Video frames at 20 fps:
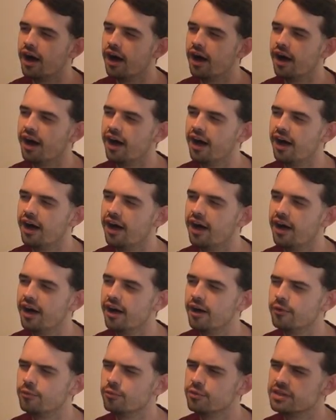
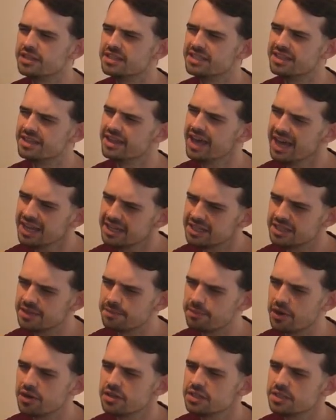Uh, was that
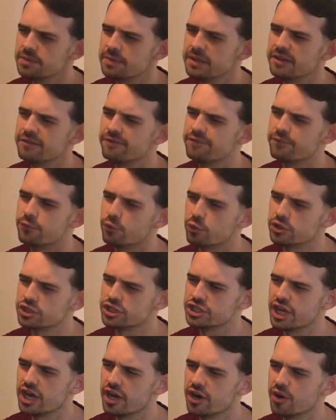supposed to be a
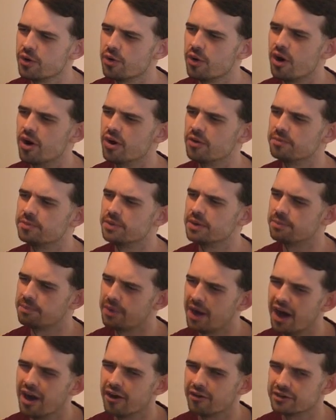foreshadow on
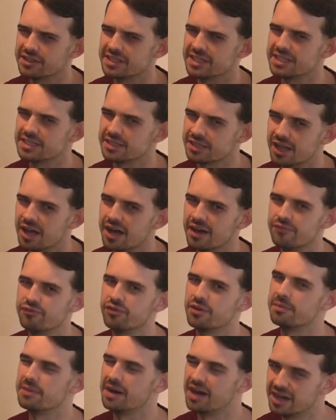Papyrus's laugh
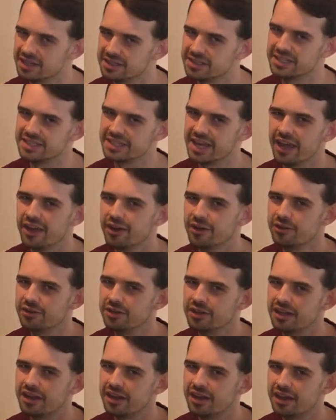from Undertale?